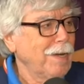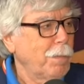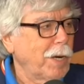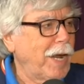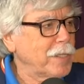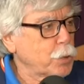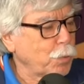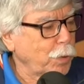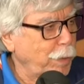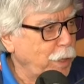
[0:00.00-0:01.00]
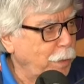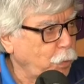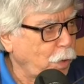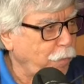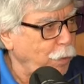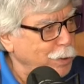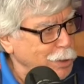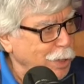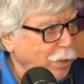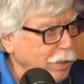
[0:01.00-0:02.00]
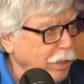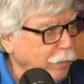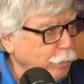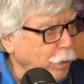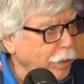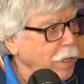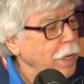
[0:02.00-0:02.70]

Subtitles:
But it hasn't really become the rivalry because they hardly ever play.